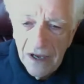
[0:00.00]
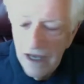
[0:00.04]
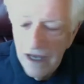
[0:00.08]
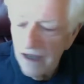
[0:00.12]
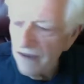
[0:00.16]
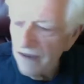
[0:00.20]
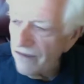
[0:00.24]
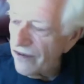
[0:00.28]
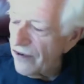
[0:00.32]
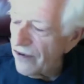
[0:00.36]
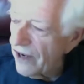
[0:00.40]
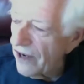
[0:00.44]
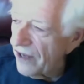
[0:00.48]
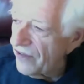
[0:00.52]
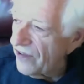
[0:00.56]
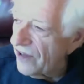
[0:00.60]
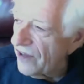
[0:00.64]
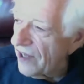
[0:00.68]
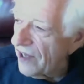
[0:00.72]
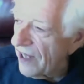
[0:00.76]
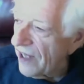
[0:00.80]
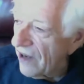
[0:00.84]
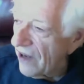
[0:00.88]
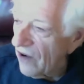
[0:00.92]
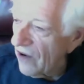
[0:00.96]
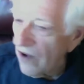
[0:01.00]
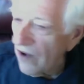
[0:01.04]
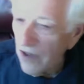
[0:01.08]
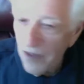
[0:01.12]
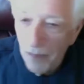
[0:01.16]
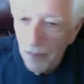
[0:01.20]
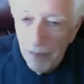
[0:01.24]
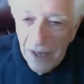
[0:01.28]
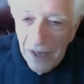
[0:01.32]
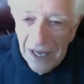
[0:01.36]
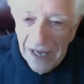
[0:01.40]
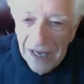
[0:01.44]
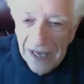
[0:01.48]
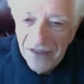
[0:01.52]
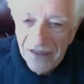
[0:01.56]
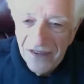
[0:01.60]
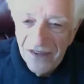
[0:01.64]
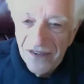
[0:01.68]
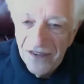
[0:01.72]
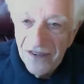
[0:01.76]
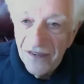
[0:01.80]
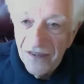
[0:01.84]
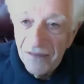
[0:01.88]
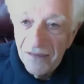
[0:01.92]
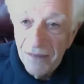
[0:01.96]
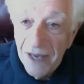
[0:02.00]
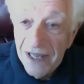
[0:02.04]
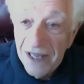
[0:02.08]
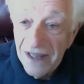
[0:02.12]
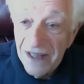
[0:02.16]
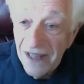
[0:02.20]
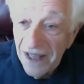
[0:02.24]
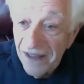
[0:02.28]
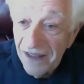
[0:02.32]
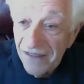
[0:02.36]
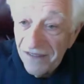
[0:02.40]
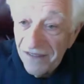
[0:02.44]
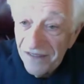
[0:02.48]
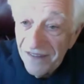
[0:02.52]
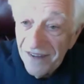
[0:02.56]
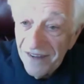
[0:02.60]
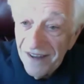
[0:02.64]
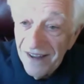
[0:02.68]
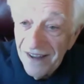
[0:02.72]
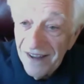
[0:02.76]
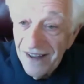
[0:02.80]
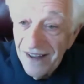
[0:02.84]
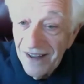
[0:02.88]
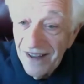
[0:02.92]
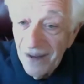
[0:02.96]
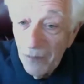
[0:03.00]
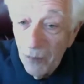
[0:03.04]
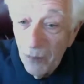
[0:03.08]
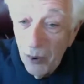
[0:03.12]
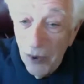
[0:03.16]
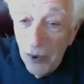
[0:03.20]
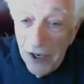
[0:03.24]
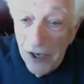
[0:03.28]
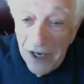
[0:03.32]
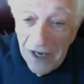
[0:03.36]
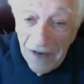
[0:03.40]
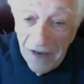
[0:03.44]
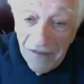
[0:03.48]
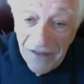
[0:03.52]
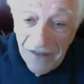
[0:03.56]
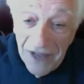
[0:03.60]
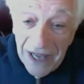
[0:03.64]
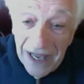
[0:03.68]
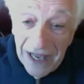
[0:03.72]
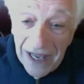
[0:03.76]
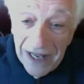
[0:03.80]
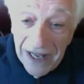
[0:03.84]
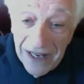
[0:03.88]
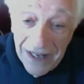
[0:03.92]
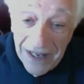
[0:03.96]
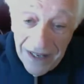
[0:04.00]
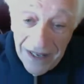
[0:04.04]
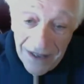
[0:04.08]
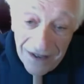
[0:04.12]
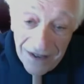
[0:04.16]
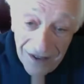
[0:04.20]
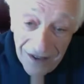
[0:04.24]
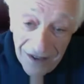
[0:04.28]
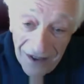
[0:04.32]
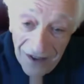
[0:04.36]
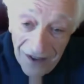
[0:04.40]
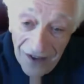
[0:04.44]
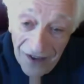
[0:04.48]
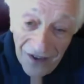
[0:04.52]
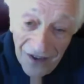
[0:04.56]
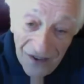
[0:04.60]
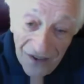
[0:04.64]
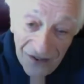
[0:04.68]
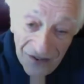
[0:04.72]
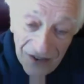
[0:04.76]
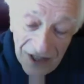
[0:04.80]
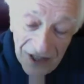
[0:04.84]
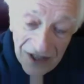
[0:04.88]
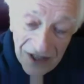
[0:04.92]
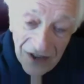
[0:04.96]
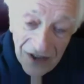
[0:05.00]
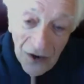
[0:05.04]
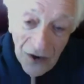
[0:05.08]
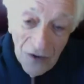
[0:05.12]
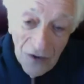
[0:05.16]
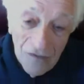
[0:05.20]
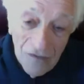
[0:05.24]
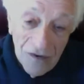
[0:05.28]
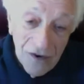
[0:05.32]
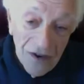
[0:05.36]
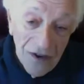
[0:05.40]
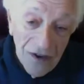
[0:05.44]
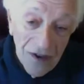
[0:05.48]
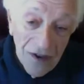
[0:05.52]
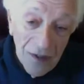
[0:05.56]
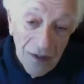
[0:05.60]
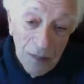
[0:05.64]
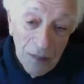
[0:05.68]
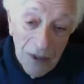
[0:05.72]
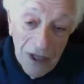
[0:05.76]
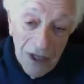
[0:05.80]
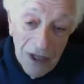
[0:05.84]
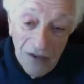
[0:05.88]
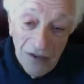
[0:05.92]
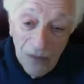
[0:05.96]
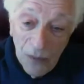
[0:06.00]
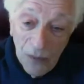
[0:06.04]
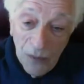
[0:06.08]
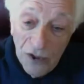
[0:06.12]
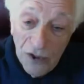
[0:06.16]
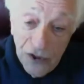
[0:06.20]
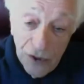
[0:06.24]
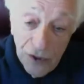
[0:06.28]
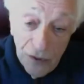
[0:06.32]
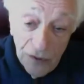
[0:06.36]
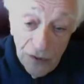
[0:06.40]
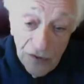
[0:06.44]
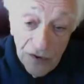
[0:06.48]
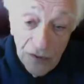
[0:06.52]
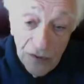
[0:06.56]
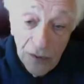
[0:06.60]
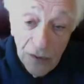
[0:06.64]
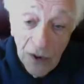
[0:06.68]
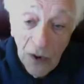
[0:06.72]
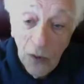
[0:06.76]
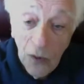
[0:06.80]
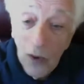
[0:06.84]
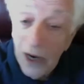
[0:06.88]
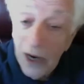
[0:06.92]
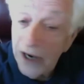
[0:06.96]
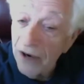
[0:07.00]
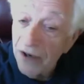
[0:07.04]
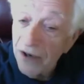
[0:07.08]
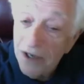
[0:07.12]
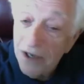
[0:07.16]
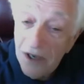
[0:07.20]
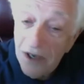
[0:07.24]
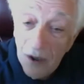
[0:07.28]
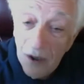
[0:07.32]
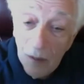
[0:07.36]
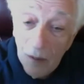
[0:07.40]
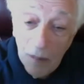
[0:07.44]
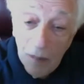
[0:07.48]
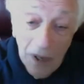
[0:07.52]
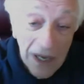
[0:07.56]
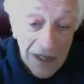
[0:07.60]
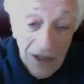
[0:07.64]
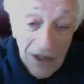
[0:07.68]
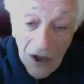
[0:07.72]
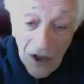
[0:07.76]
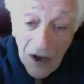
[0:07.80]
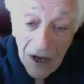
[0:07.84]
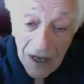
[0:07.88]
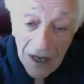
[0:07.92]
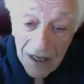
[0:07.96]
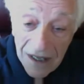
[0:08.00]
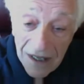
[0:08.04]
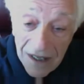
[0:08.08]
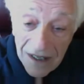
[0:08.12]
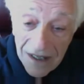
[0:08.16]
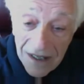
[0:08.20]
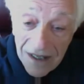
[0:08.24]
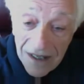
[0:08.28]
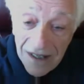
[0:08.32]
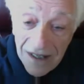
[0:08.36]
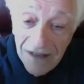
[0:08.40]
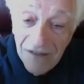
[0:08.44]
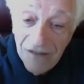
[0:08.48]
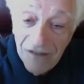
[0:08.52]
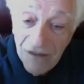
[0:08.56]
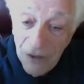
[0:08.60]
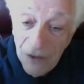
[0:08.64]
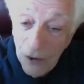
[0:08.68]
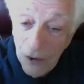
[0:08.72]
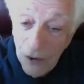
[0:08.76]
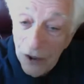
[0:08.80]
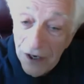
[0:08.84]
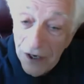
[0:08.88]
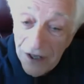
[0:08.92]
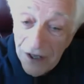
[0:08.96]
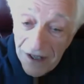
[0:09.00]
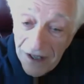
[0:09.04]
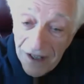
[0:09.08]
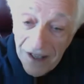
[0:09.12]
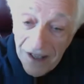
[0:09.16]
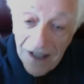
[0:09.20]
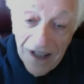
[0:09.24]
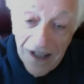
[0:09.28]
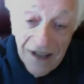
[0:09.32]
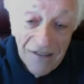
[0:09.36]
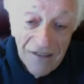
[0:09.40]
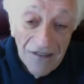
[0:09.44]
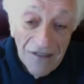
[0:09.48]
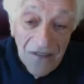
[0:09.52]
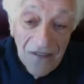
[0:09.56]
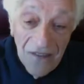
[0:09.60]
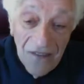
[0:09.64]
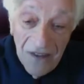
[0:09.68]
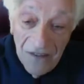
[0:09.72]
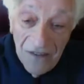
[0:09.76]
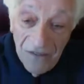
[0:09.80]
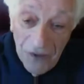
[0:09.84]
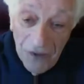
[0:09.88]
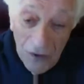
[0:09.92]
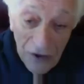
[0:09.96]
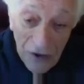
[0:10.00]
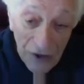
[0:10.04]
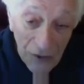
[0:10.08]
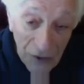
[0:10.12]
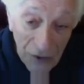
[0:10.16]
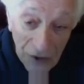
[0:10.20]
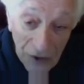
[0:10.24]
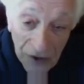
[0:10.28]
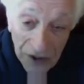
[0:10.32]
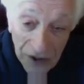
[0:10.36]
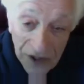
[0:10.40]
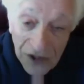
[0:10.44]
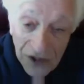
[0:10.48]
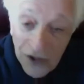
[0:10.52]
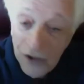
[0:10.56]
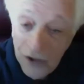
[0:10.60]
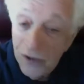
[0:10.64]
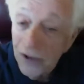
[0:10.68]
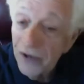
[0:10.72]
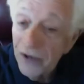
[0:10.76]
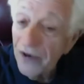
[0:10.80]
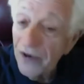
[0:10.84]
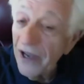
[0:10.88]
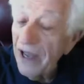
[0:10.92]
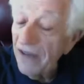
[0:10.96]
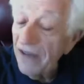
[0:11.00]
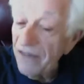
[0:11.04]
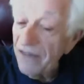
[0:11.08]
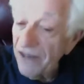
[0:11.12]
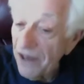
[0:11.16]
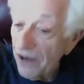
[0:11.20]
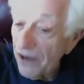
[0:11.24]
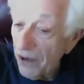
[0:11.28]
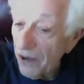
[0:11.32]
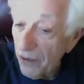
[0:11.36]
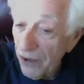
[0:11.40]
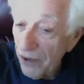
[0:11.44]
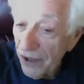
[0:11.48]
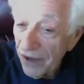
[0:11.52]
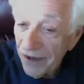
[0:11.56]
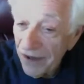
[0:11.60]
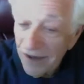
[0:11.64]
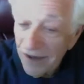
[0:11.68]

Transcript: for us to get all the boxes of my life put in a van and sent over to the place where Jews are required to go by law, Florida. If you're a New York Jew, you have to go there.